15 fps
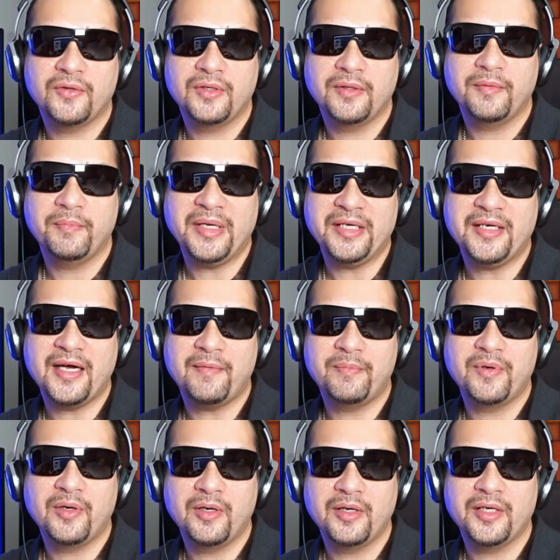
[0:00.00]
made
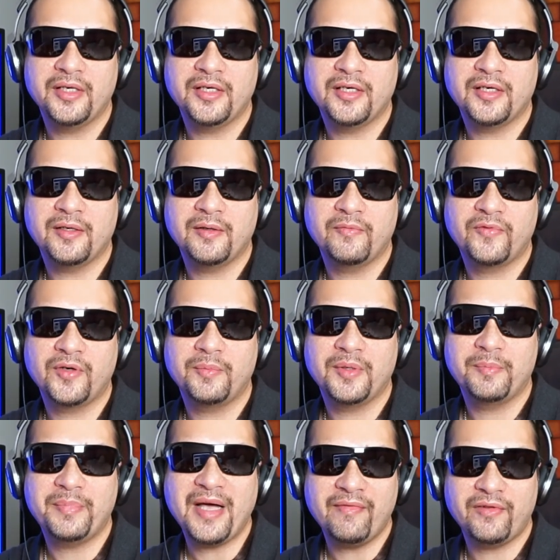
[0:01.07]
up from a
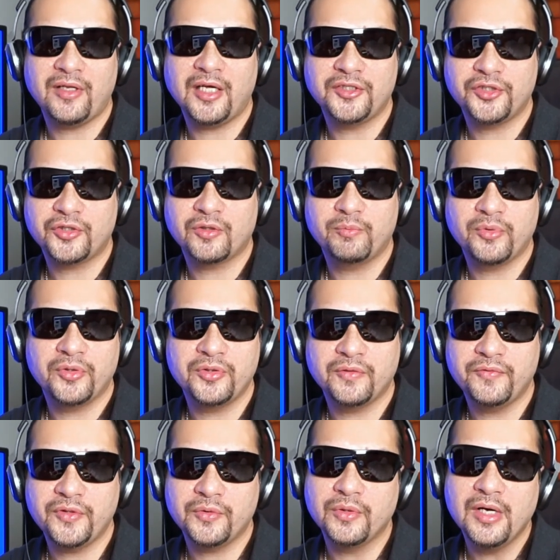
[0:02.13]
pathological point of
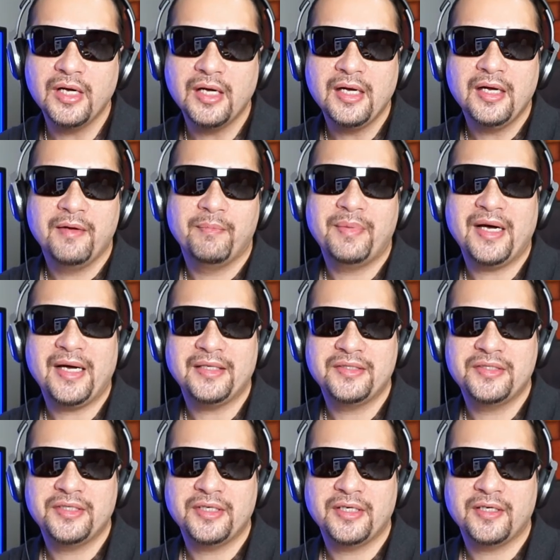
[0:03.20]
view.
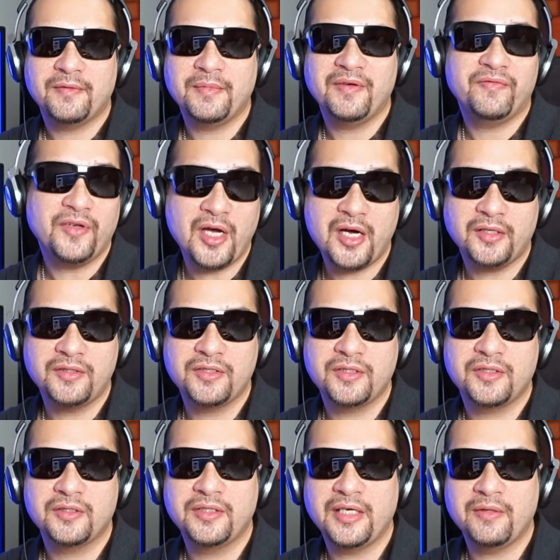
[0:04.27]
But if
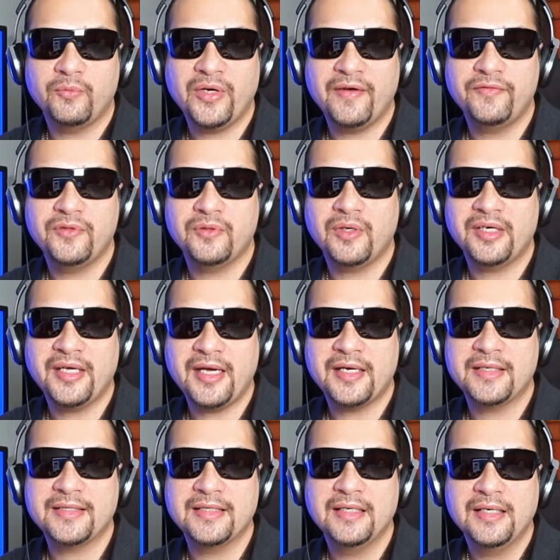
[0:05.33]
not, then we have to
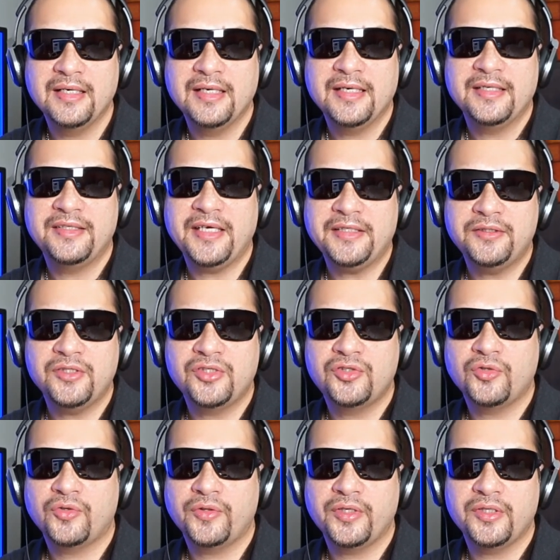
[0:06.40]
again take this
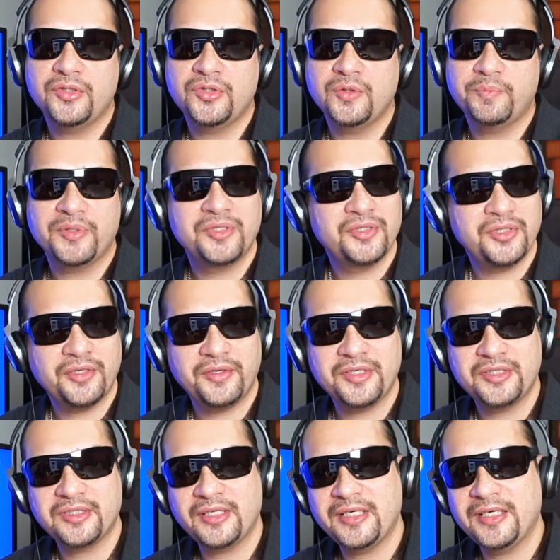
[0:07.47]
story super
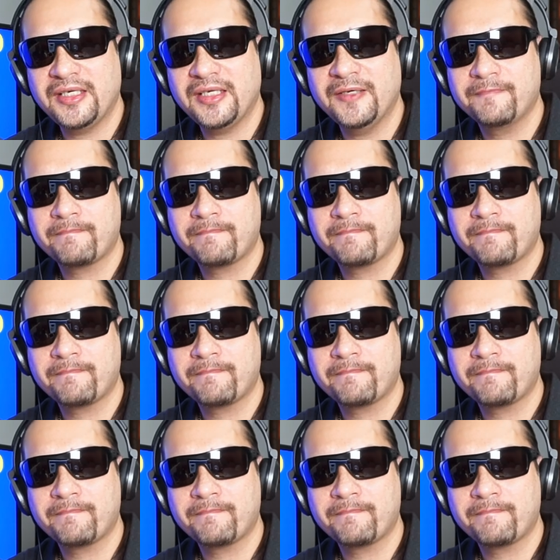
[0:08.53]
seriously.